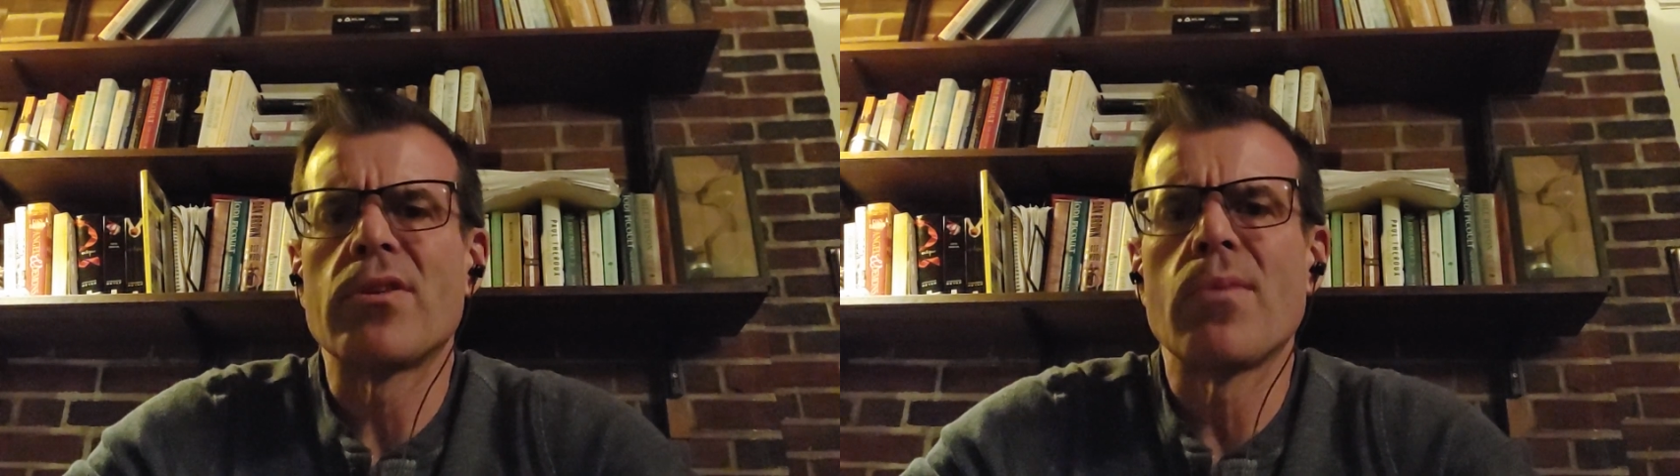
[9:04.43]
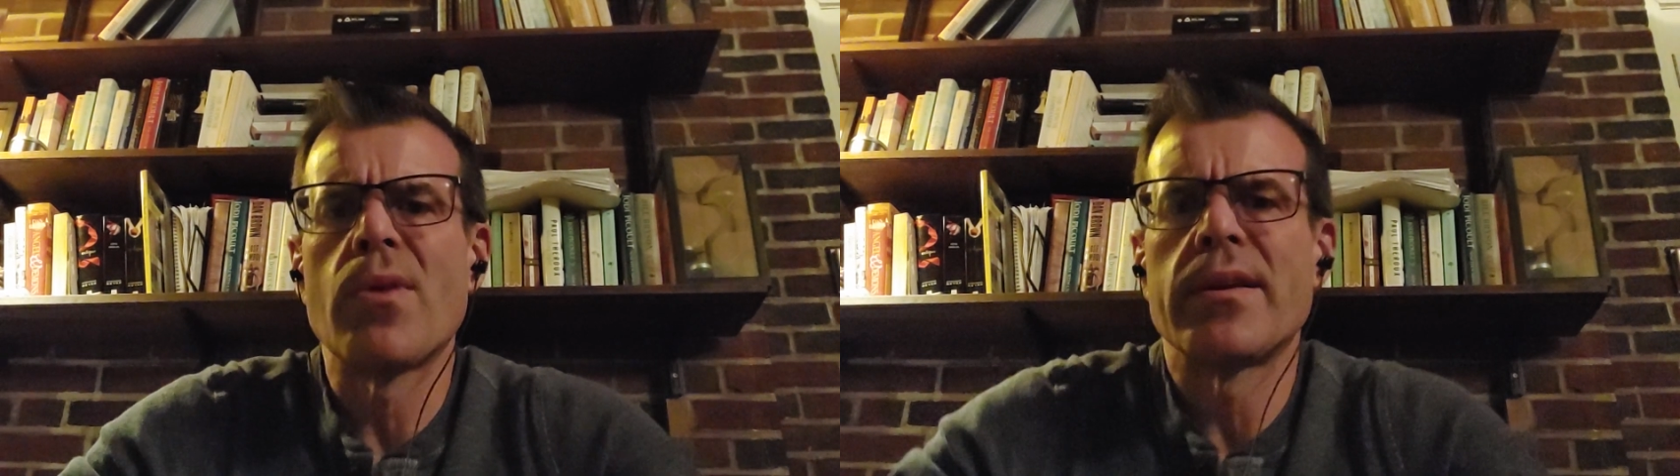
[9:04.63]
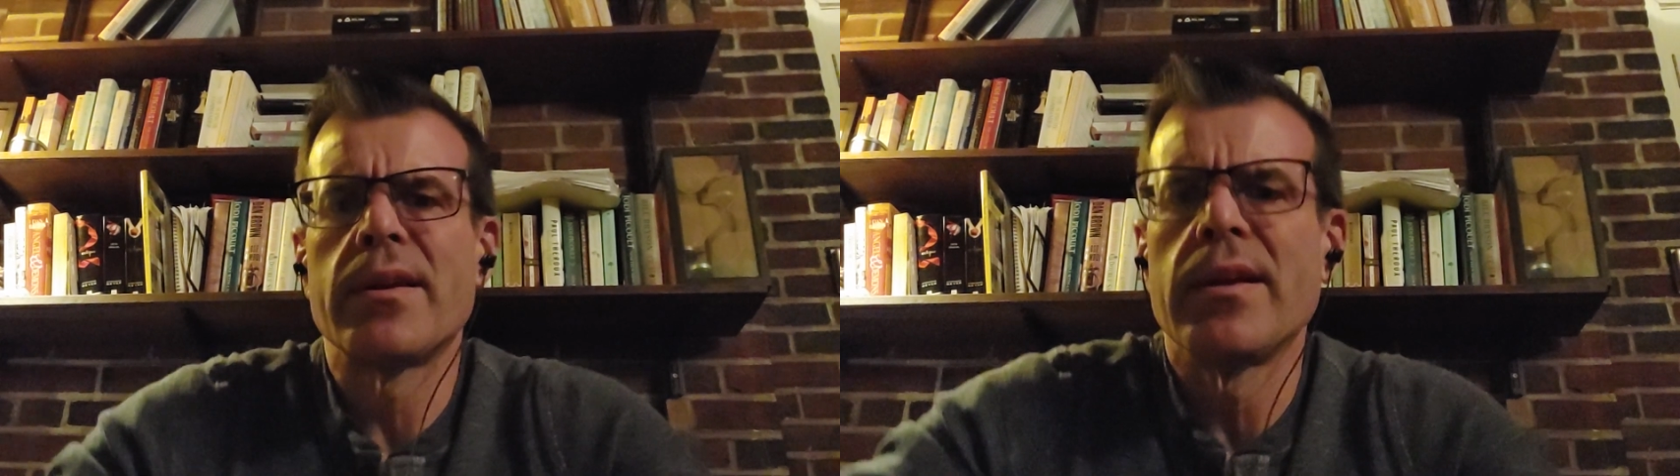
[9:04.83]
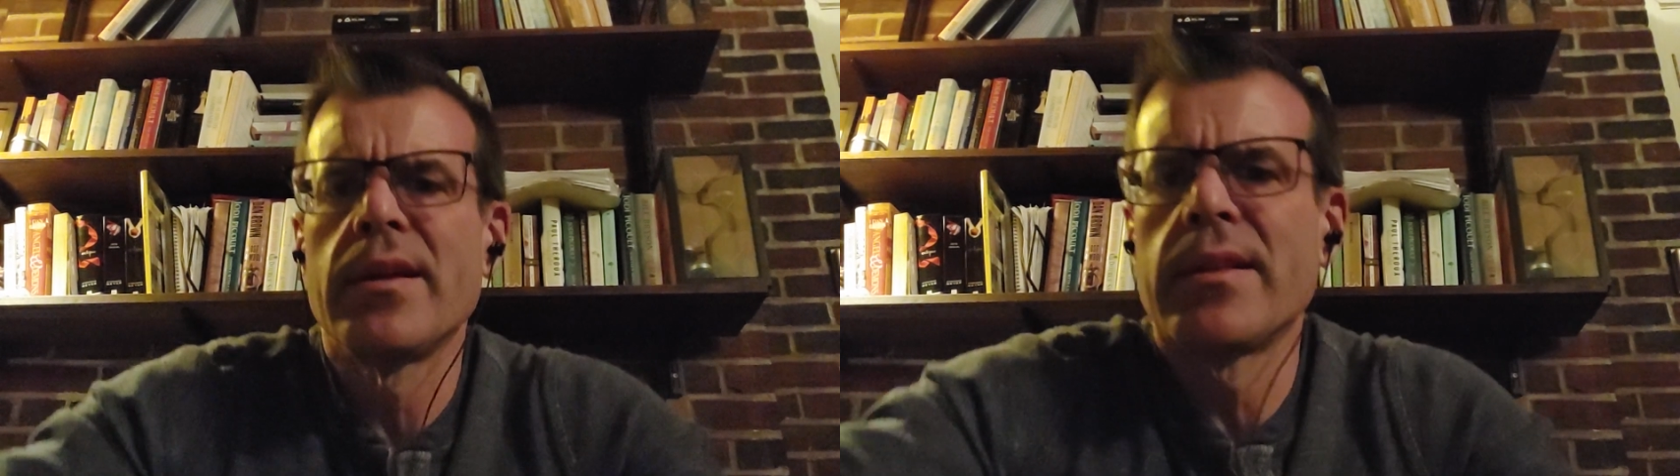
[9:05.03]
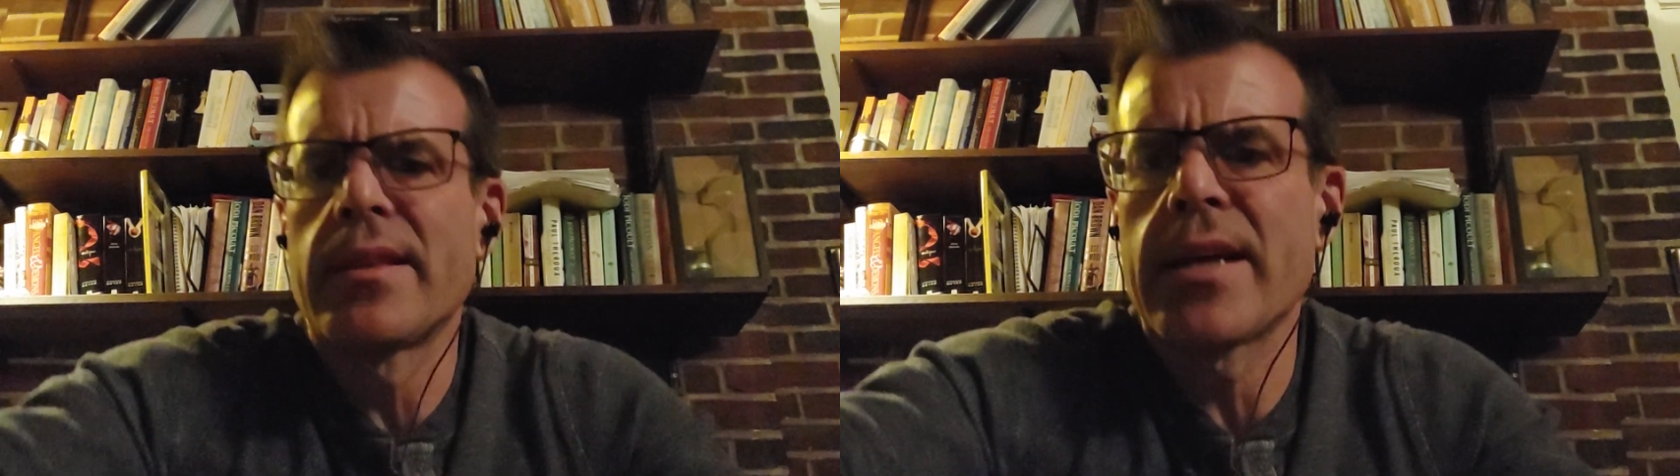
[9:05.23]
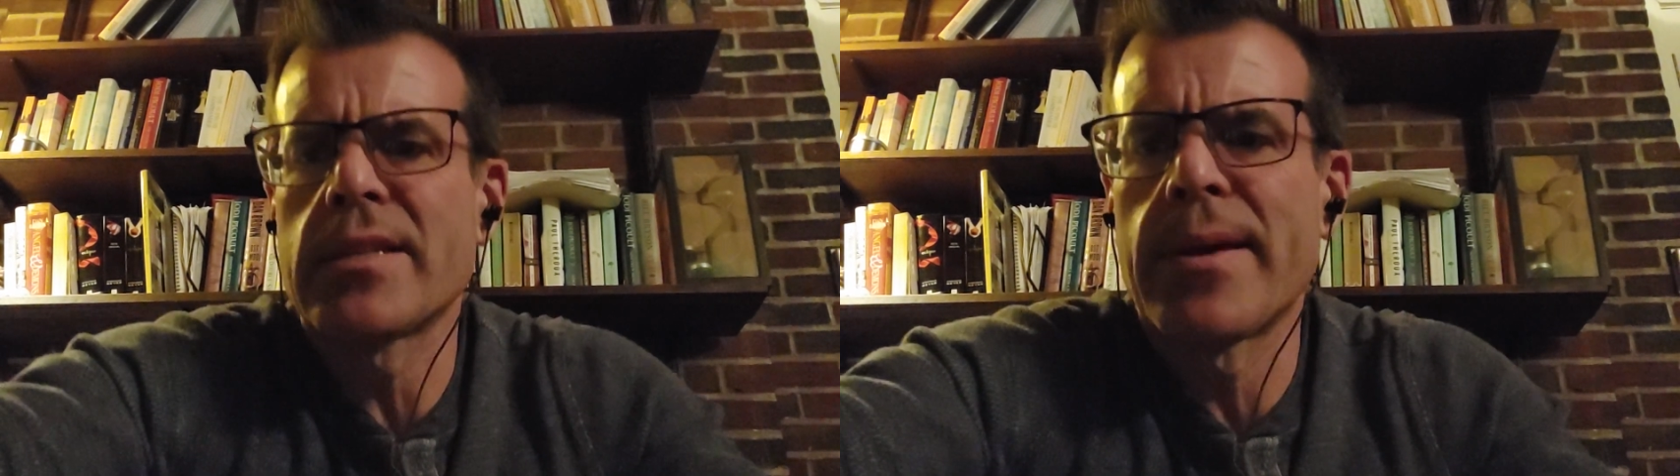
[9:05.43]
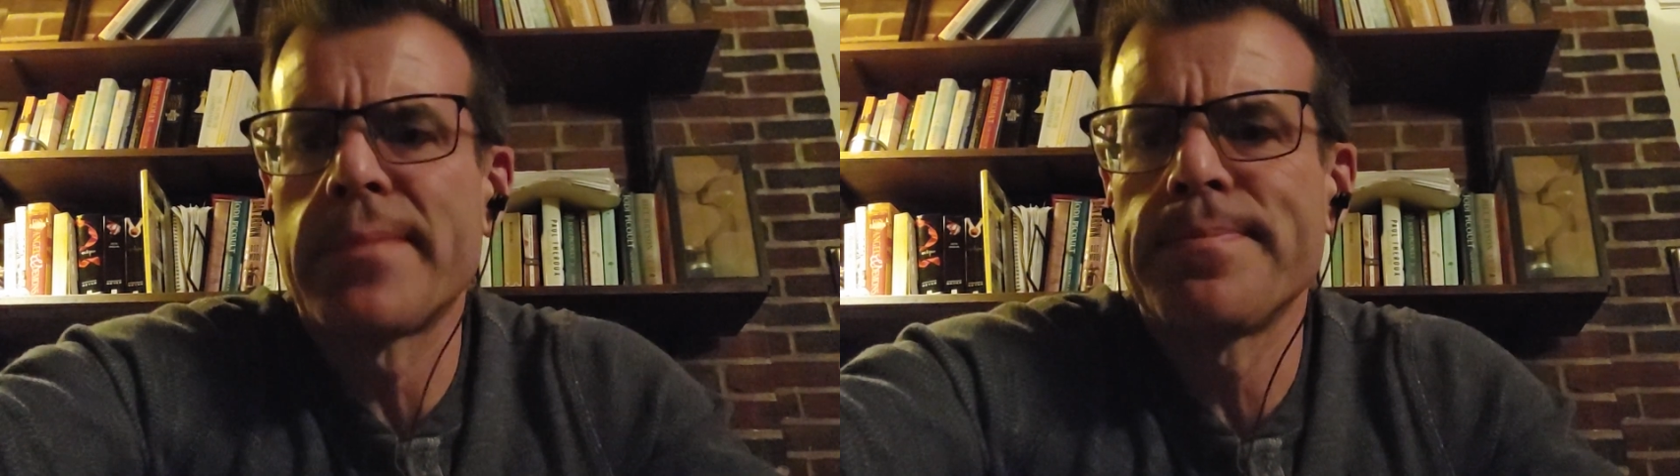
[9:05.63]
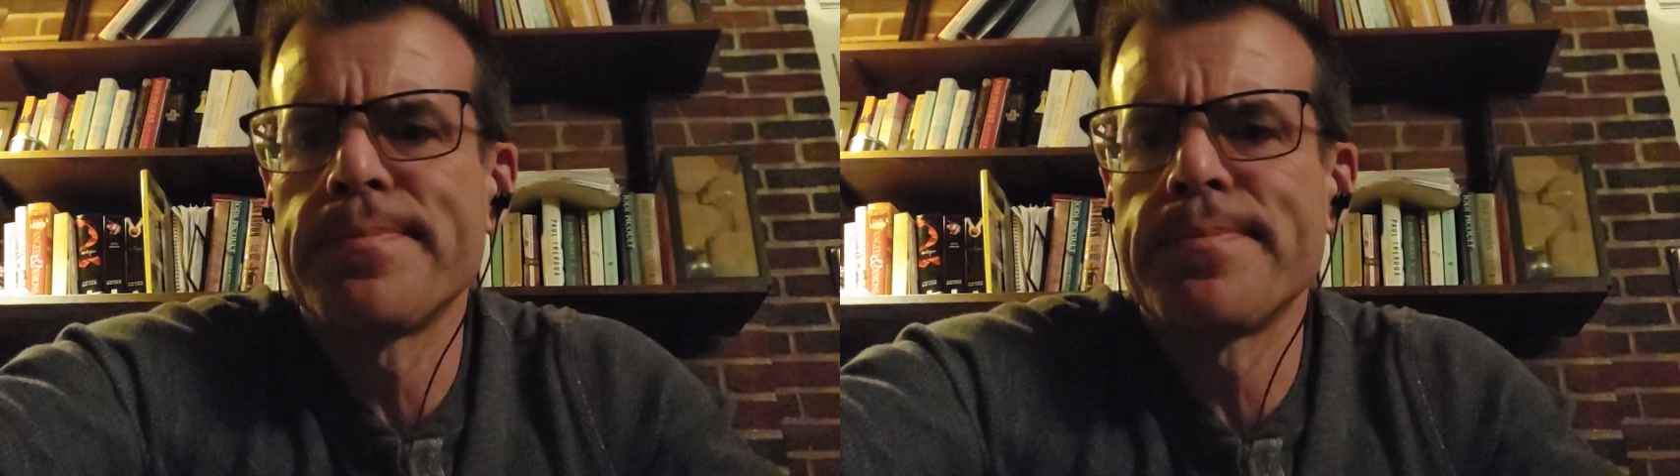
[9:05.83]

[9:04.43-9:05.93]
good one. Thanks, man.